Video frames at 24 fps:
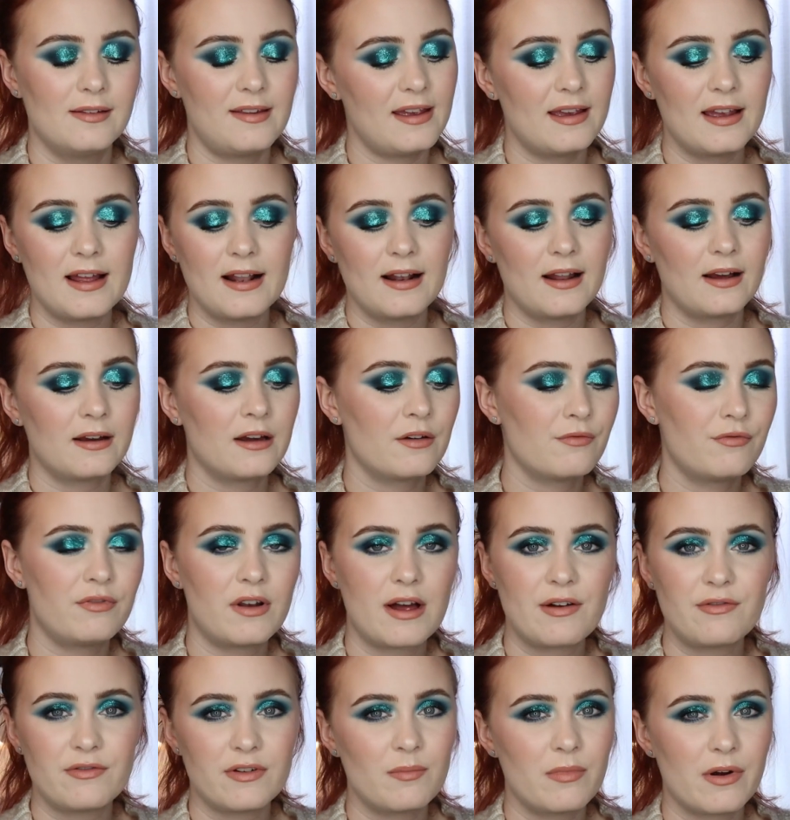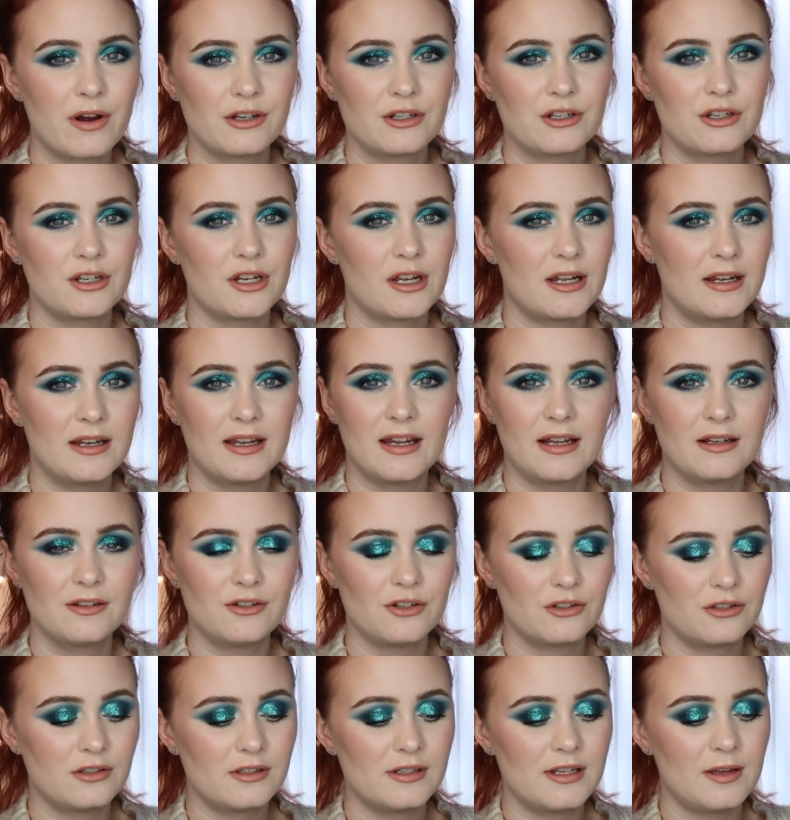taking like a fluffy brush and
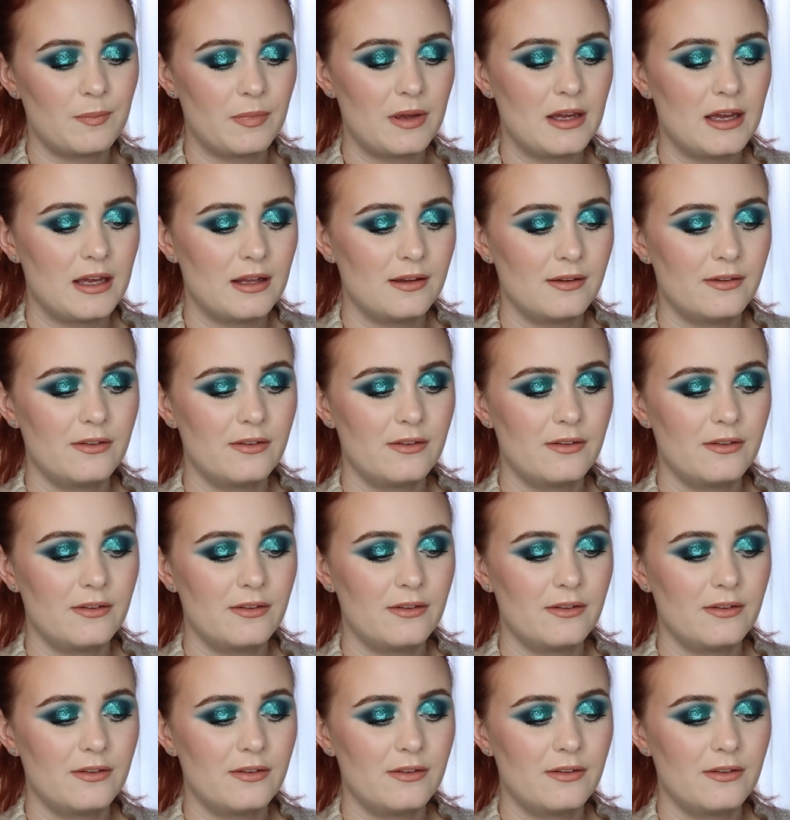then just dipping